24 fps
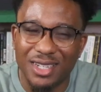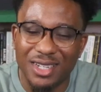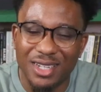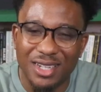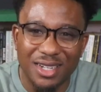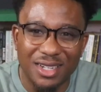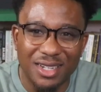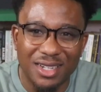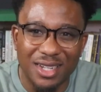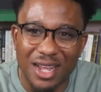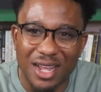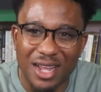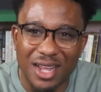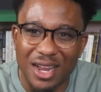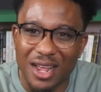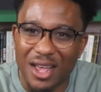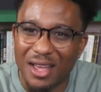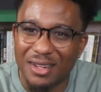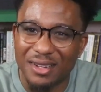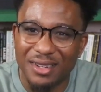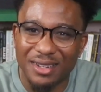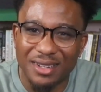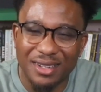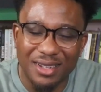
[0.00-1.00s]
that
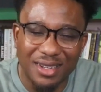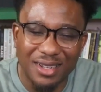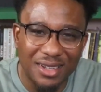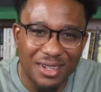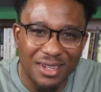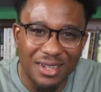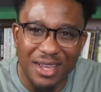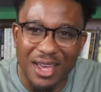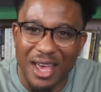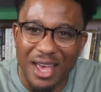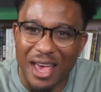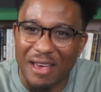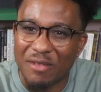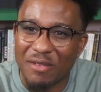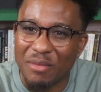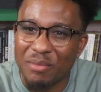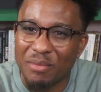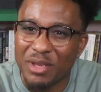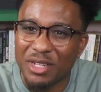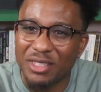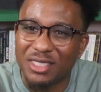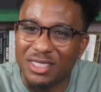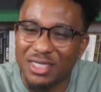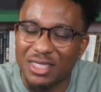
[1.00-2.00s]
I haven't been
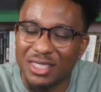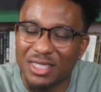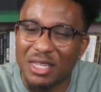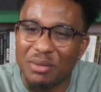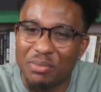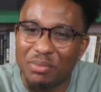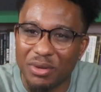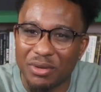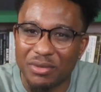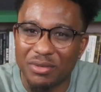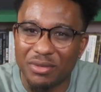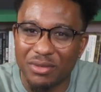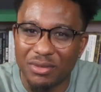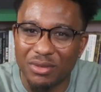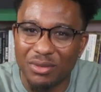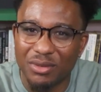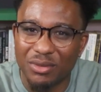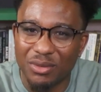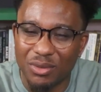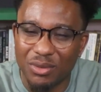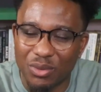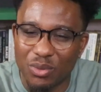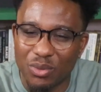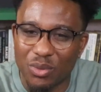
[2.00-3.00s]
sleeping
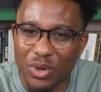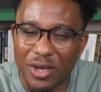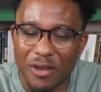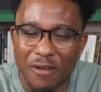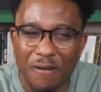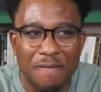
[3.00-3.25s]
well.